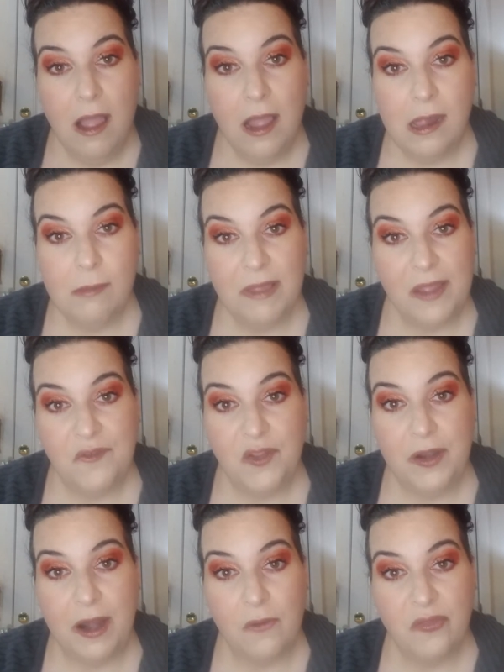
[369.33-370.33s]
um, if you
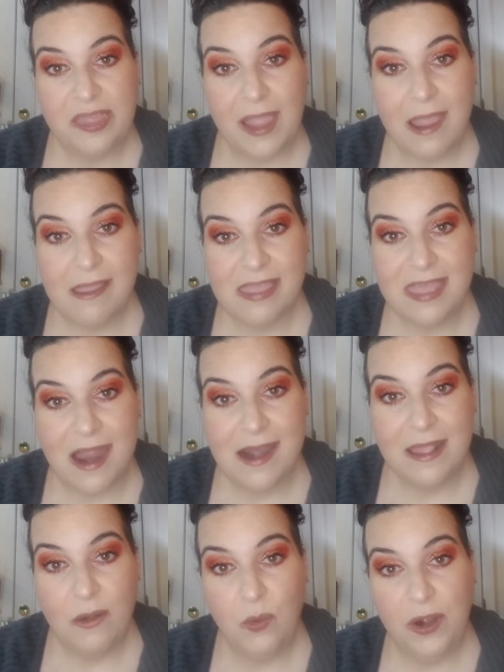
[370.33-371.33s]
don't think that
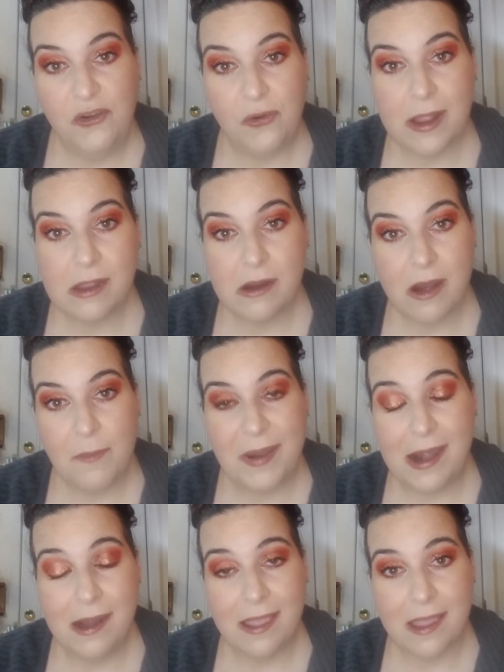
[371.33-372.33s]
it would trigger a
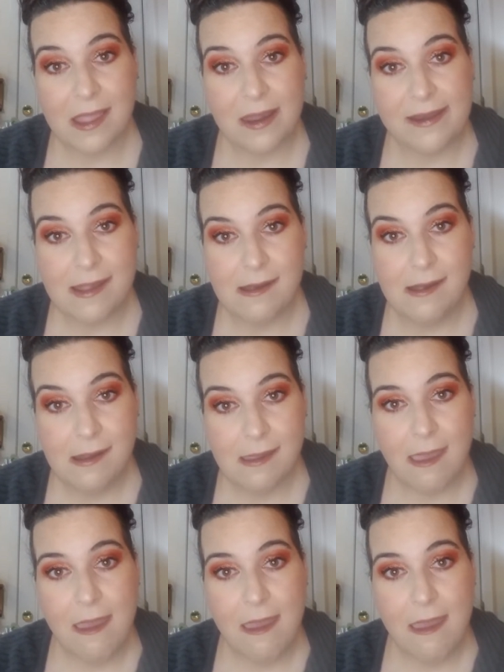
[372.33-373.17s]
panic attack.